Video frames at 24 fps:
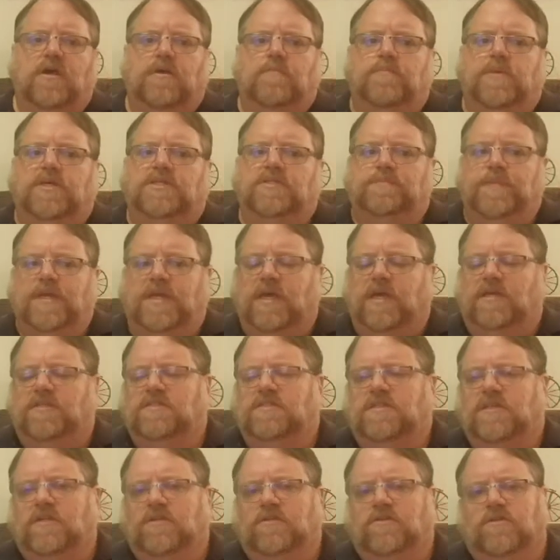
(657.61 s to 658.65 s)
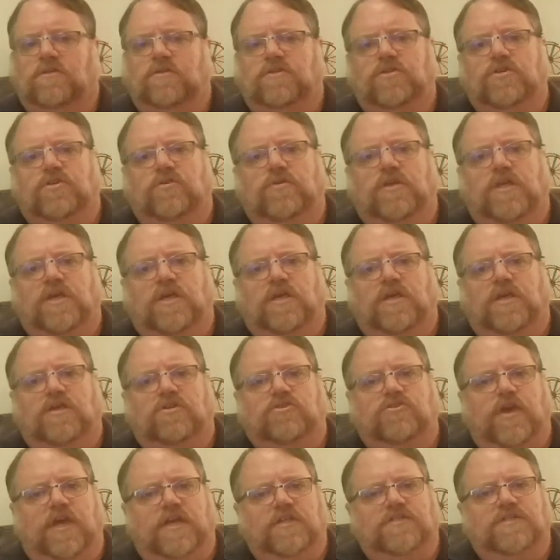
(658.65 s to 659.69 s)
must be a single, unique,
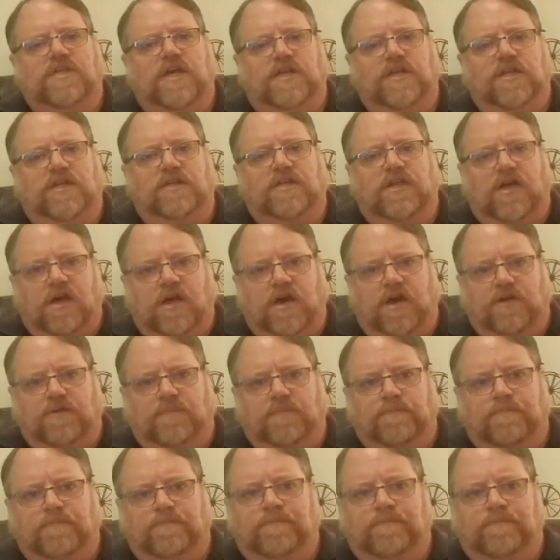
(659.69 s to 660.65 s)
transcendent God.